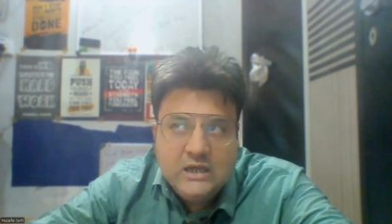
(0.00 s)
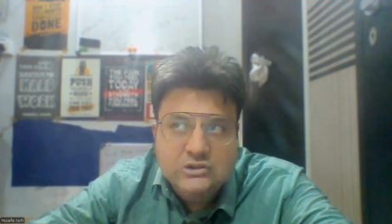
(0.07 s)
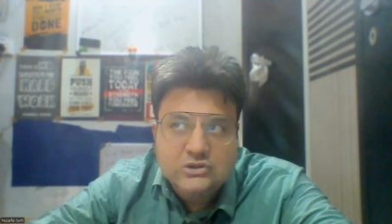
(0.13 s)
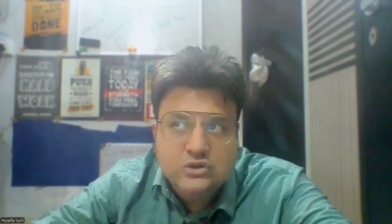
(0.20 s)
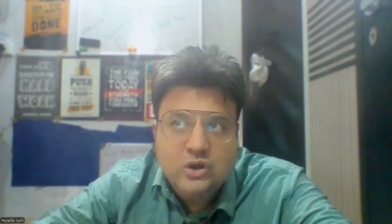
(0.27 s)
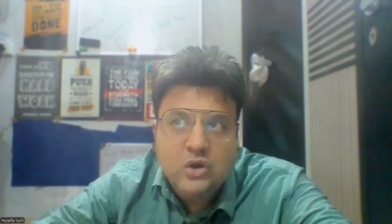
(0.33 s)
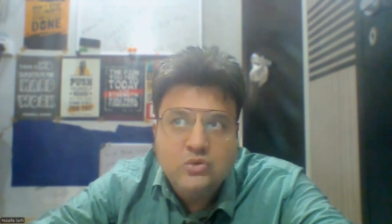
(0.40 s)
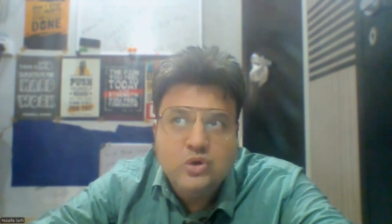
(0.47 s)
and
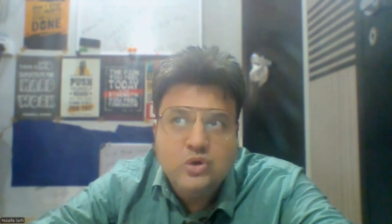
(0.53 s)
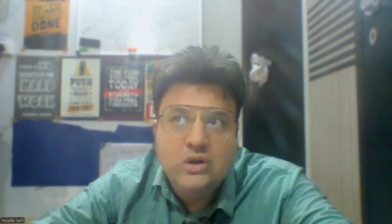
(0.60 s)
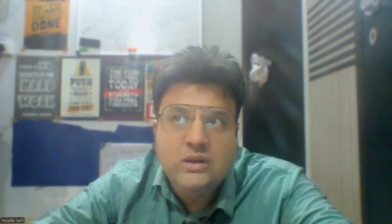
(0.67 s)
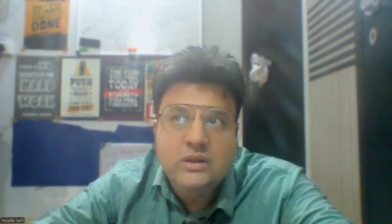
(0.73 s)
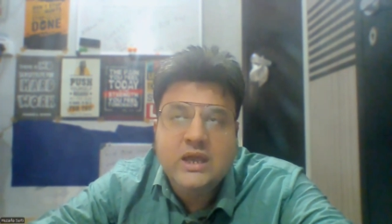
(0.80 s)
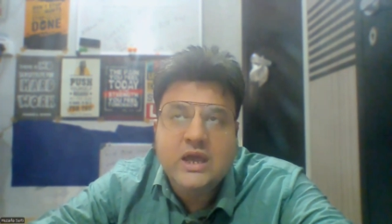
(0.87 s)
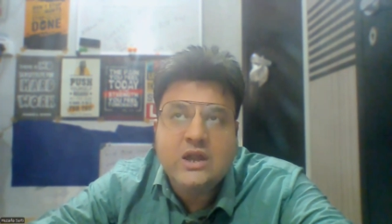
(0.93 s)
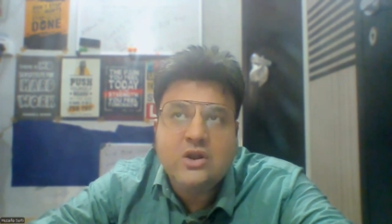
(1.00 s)
so now you
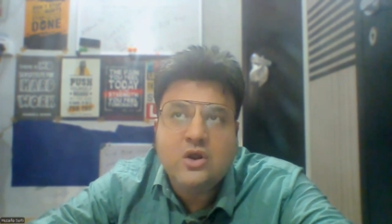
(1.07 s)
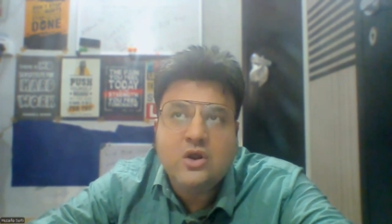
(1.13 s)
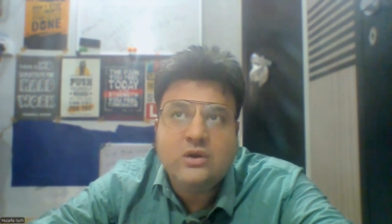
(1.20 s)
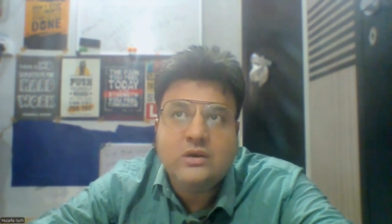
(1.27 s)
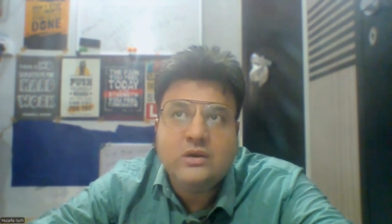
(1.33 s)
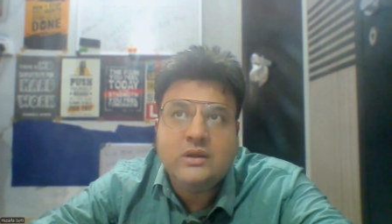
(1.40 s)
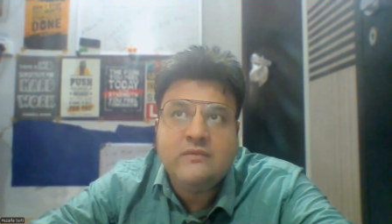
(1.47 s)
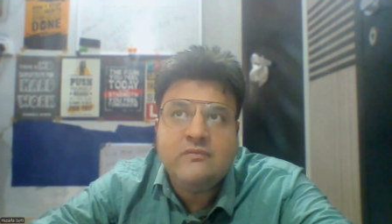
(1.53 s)
they are
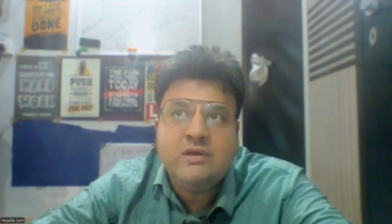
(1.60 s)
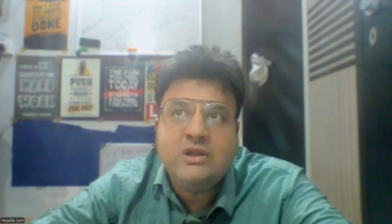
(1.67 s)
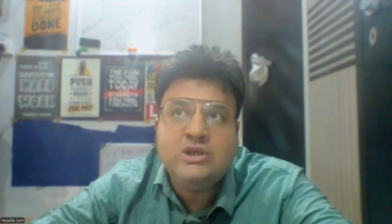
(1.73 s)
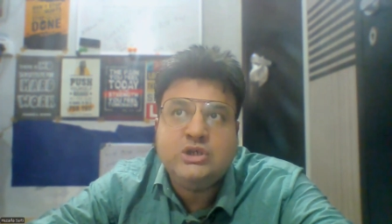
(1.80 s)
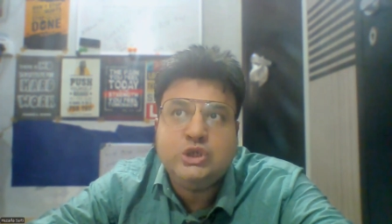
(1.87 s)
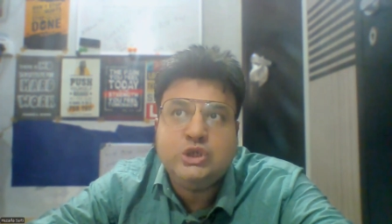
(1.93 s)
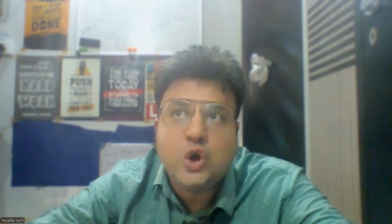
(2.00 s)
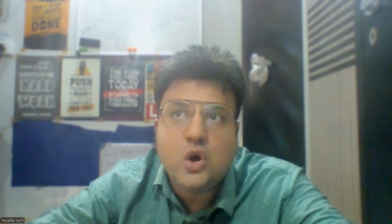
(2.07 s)
not
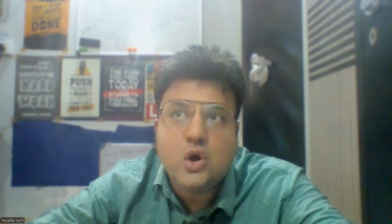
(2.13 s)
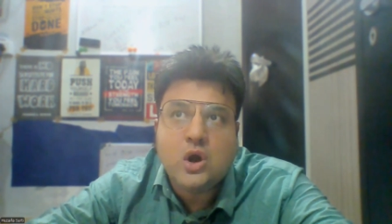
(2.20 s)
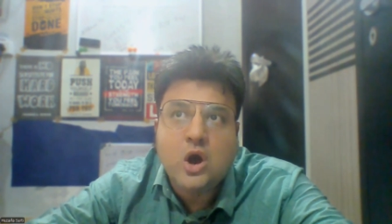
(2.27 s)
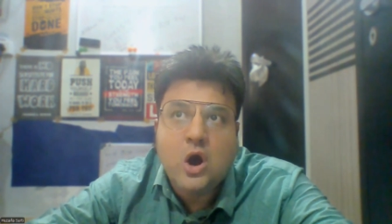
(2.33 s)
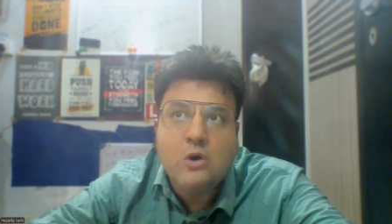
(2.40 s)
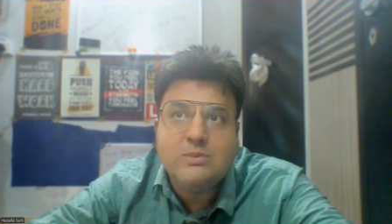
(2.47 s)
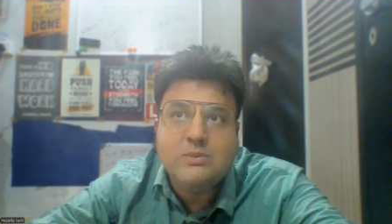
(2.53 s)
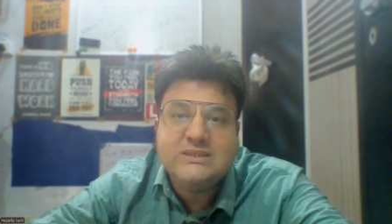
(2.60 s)
even sure
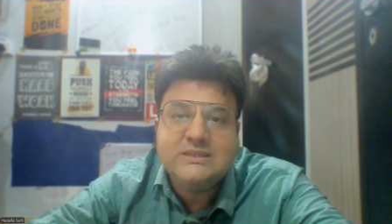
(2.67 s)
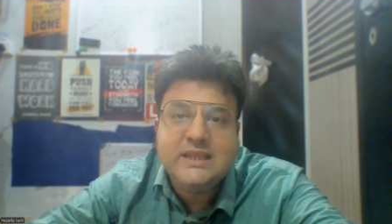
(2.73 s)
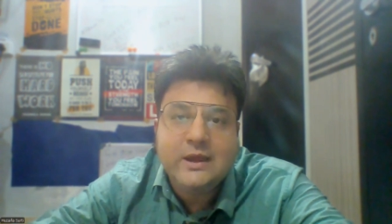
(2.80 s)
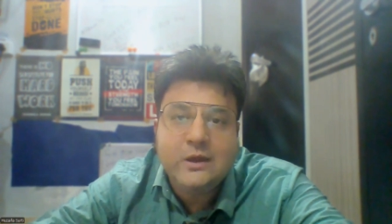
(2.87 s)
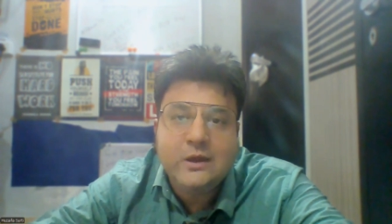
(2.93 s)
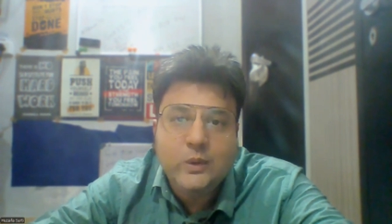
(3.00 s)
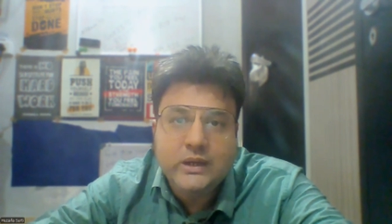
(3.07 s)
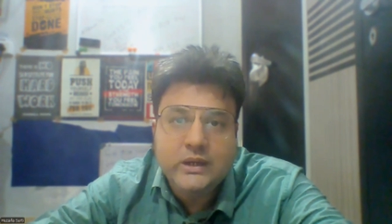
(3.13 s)
how much
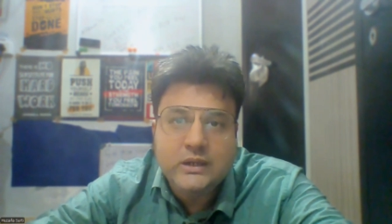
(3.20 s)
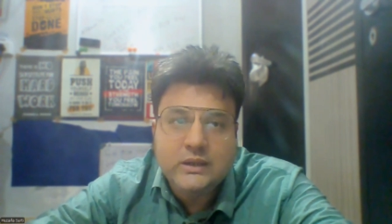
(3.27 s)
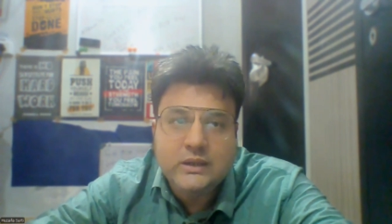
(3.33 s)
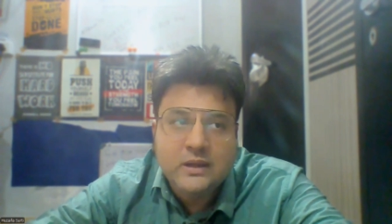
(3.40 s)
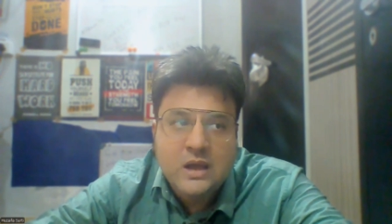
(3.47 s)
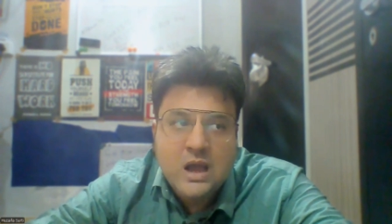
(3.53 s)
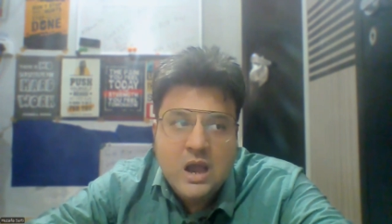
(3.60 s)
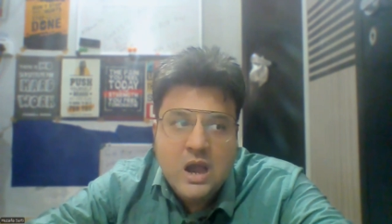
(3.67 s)
they have
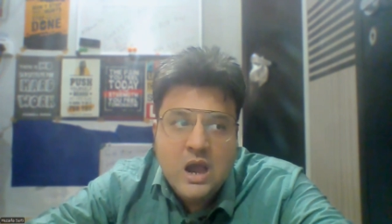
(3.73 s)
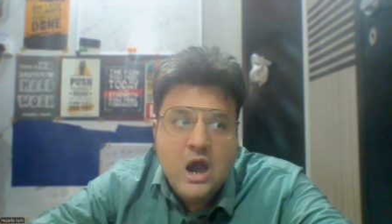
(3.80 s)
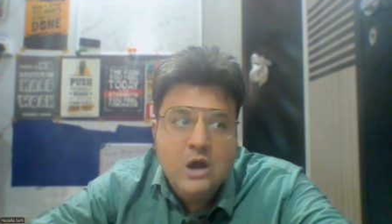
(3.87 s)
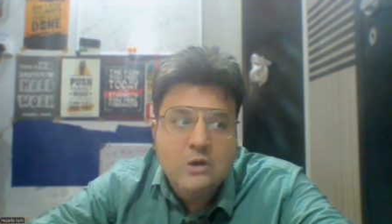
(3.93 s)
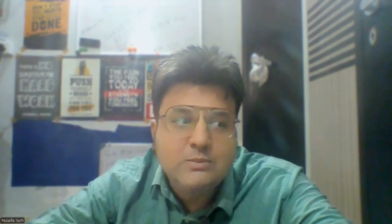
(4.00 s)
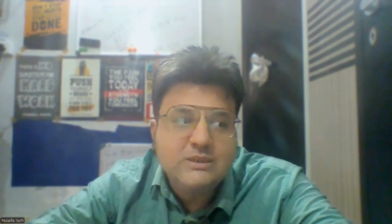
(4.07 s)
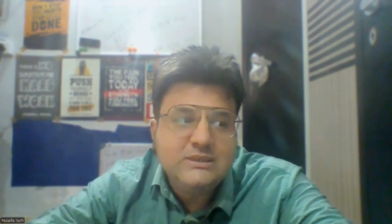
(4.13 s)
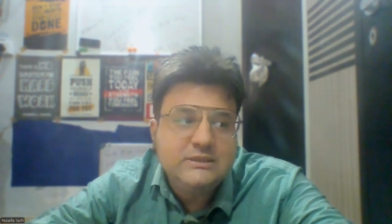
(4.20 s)
eaten,
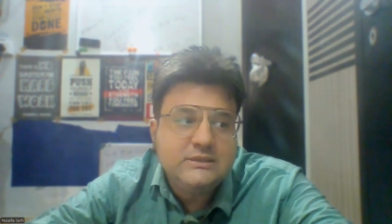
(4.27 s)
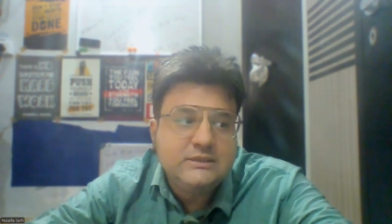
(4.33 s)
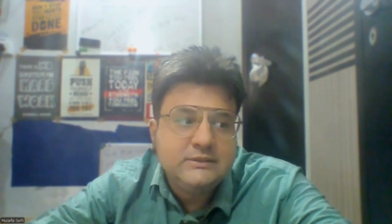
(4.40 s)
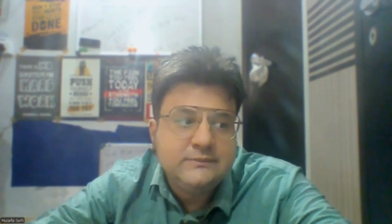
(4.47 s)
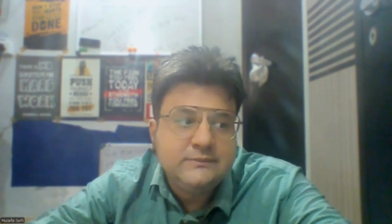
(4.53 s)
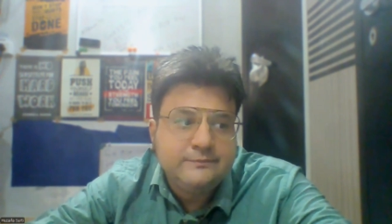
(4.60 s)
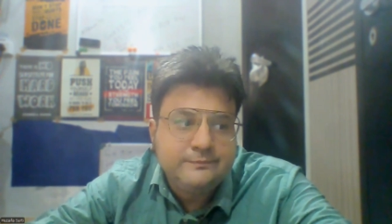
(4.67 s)
how much